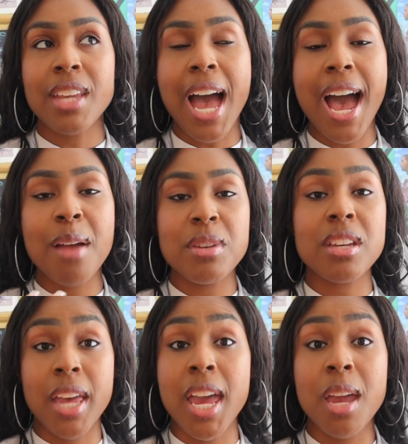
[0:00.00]
I
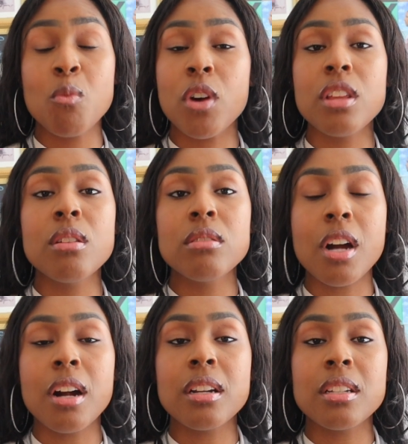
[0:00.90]
became one of those
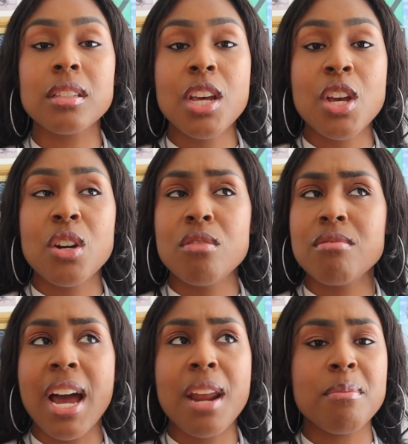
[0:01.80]
artists
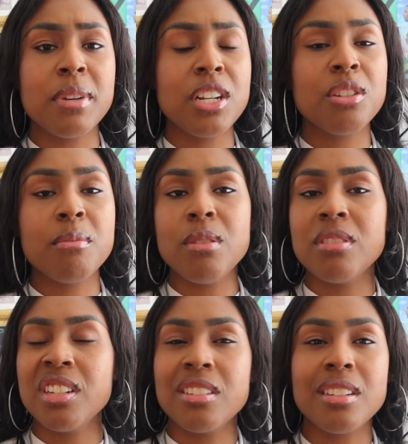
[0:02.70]
who got a bunch of
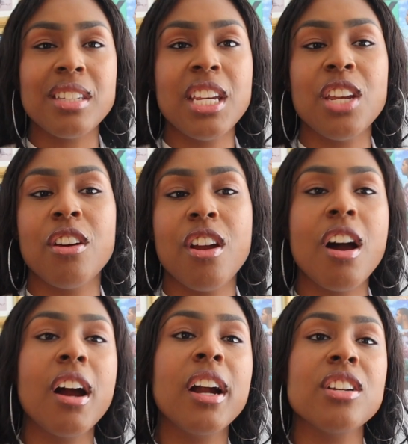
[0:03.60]
music just sitting on a
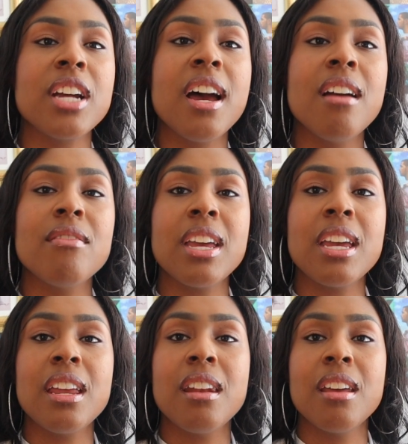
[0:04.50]
hard drive,
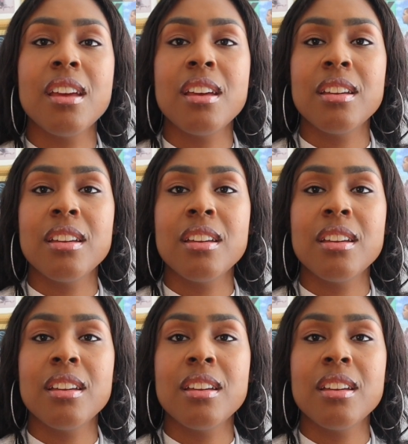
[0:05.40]
and